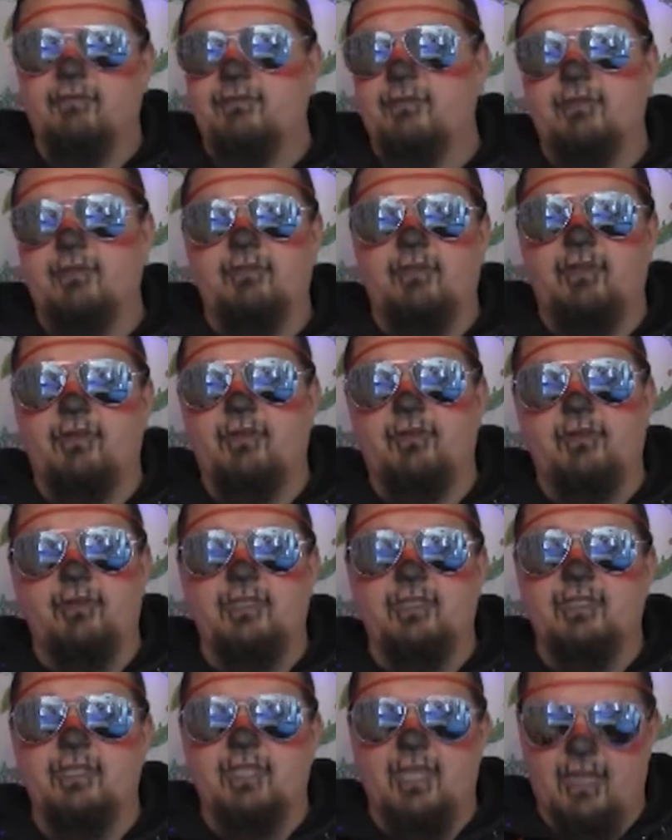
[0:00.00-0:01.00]
I don't know what
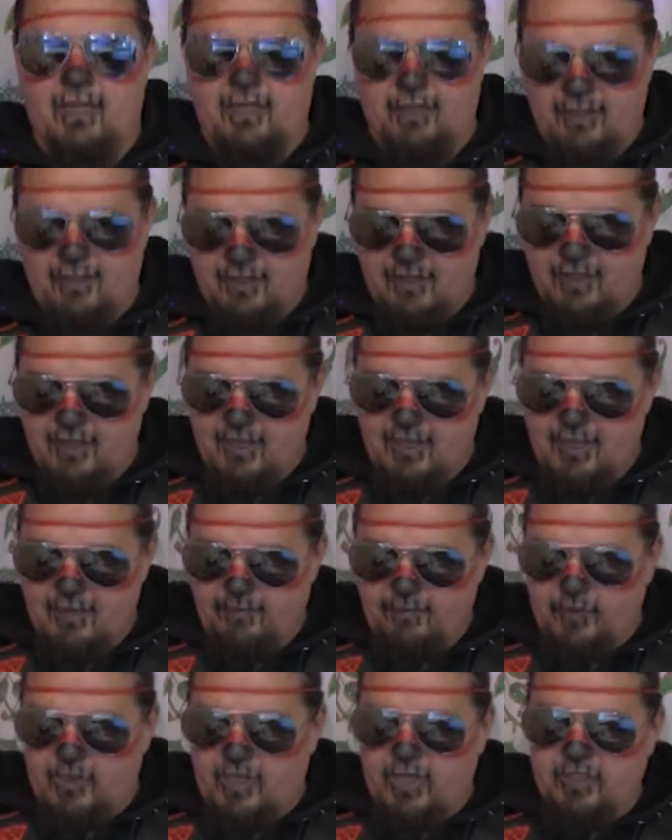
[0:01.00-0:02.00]
to say.
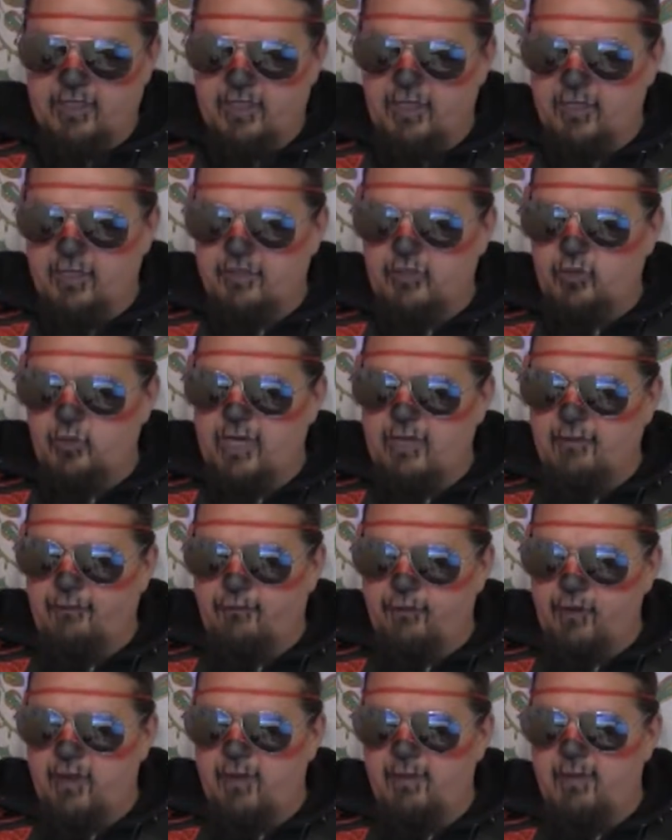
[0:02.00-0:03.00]
Got another tweet
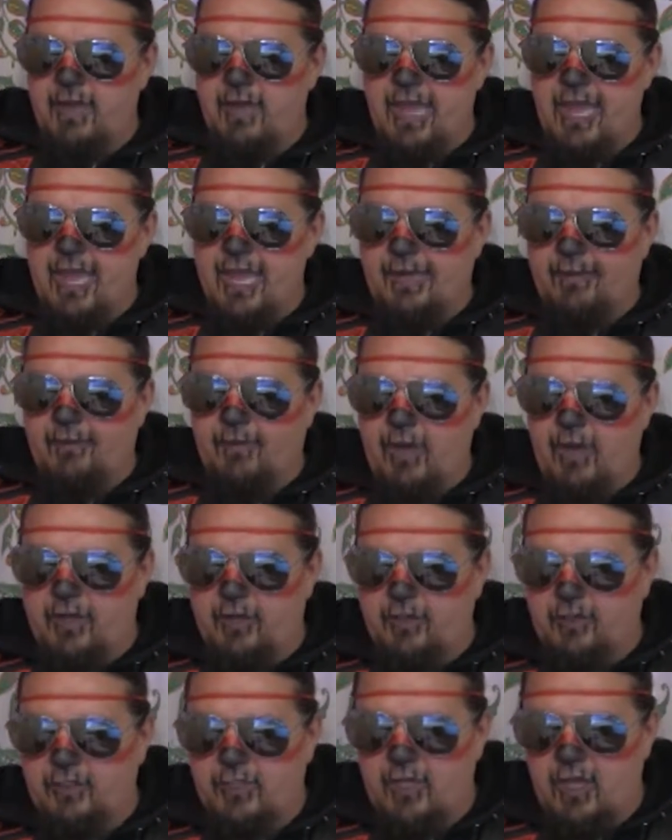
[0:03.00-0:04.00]
from at
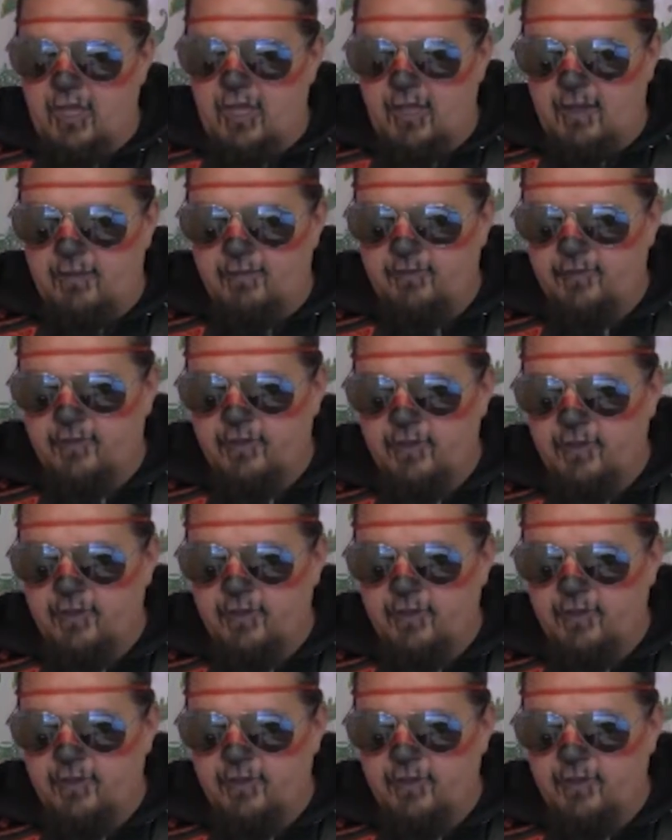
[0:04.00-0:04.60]
Modern Dom